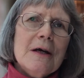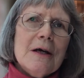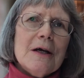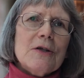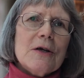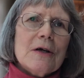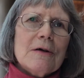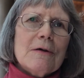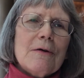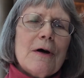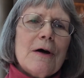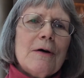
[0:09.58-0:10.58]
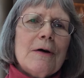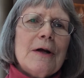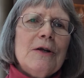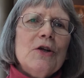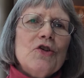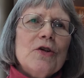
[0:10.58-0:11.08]
It's an
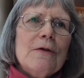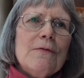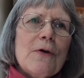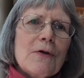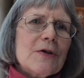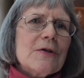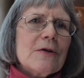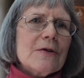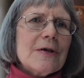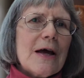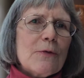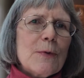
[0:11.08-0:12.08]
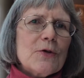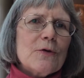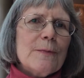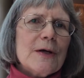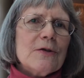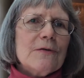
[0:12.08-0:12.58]
initiative focused on
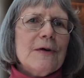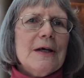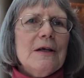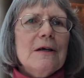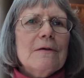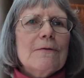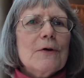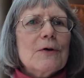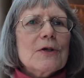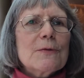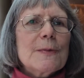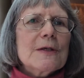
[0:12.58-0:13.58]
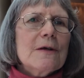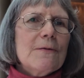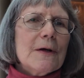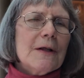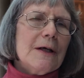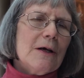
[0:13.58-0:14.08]
southwestern Pennsylvania and focused
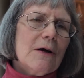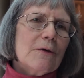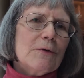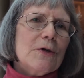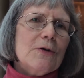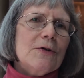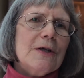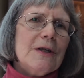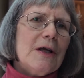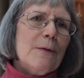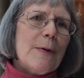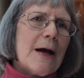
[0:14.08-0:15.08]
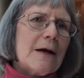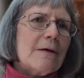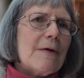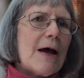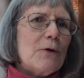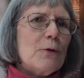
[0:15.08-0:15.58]
specifically on reducing the impact
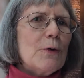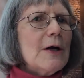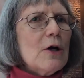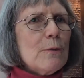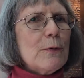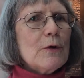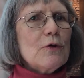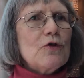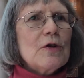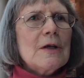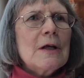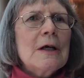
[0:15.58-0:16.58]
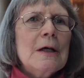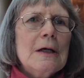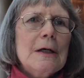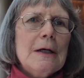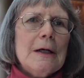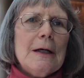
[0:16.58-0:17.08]
of outdoor air pollution
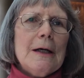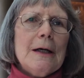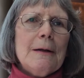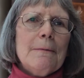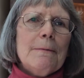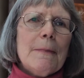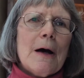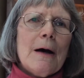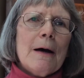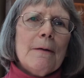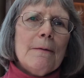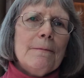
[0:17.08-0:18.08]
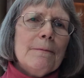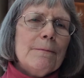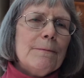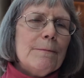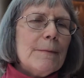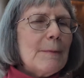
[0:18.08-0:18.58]
in
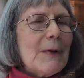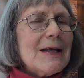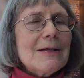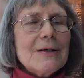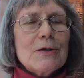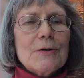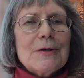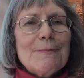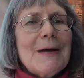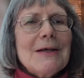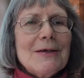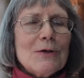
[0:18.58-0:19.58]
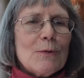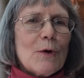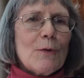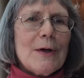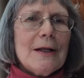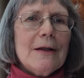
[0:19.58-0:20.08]
spaces
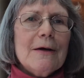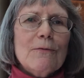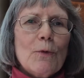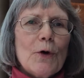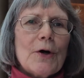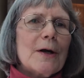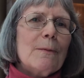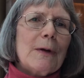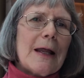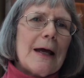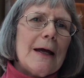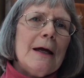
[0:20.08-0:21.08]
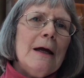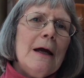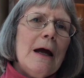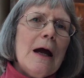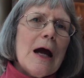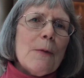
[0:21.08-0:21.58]
where we live, work, and play.
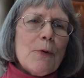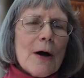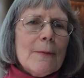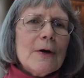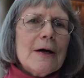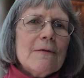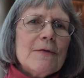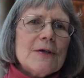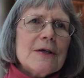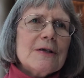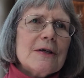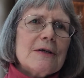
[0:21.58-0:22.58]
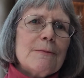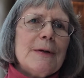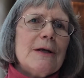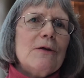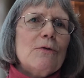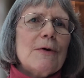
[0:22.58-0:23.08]
Our primary emphasis has
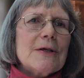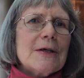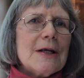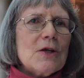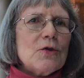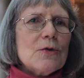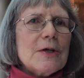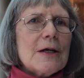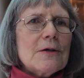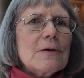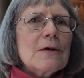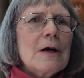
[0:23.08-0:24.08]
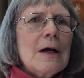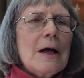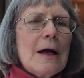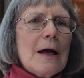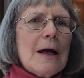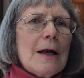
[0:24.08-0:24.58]
been in the residential sector,
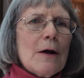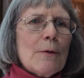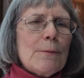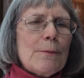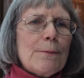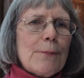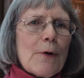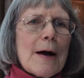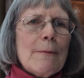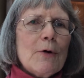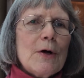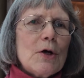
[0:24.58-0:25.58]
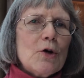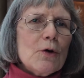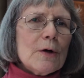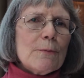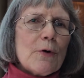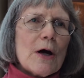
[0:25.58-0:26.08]
and our primary
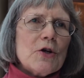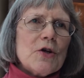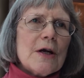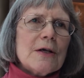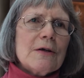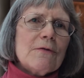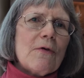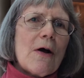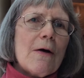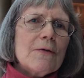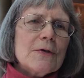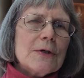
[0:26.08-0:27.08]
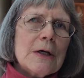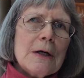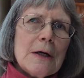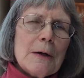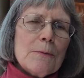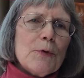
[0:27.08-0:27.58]
current project involves
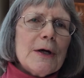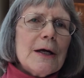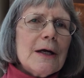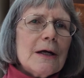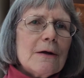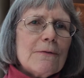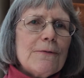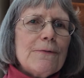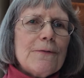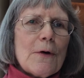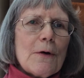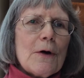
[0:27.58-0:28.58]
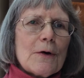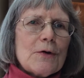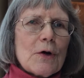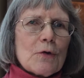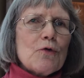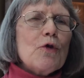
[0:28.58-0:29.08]
bringing in
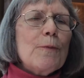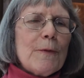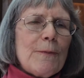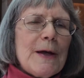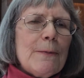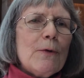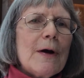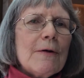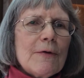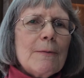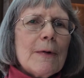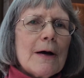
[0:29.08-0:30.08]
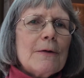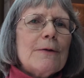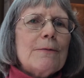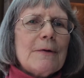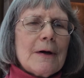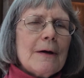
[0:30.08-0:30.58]
a group of people every
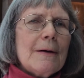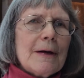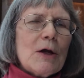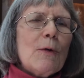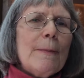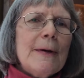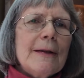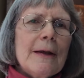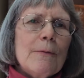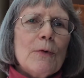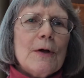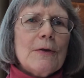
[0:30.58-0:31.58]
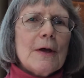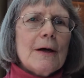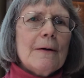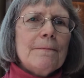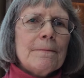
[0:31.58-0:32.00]
month, equipping them with a